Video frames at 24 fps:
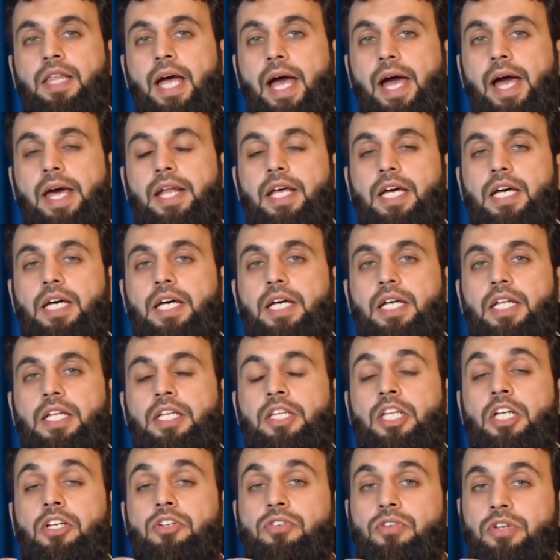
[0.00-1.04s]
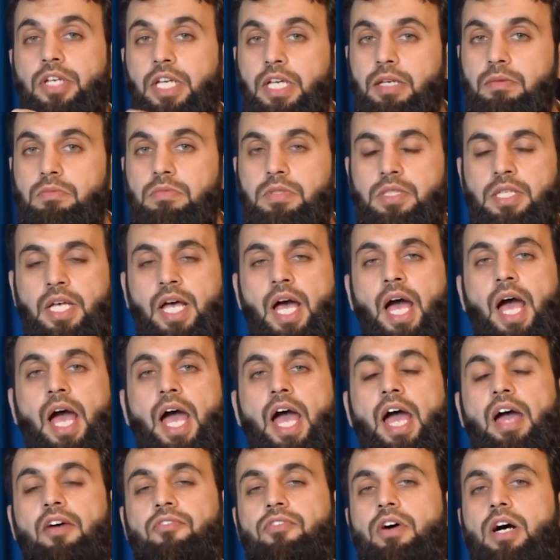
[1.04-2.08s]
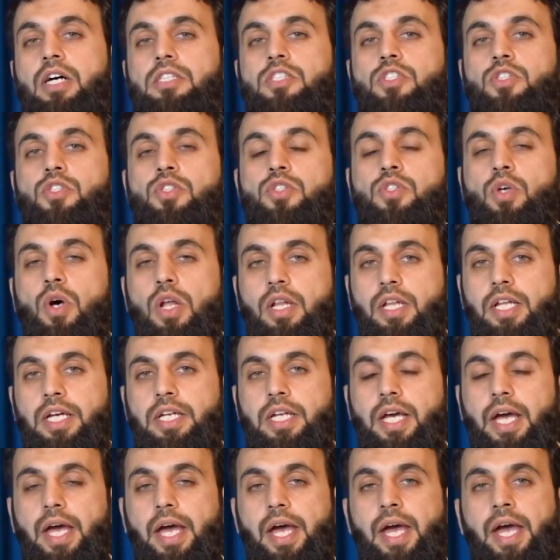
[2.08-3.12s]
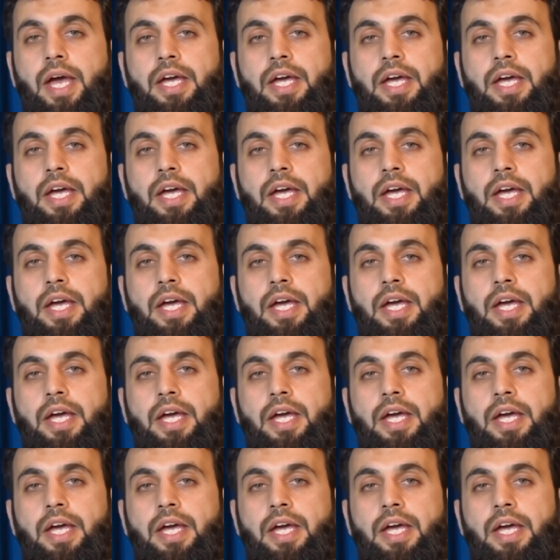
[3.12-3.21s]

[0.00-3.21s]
that the dreams have a solid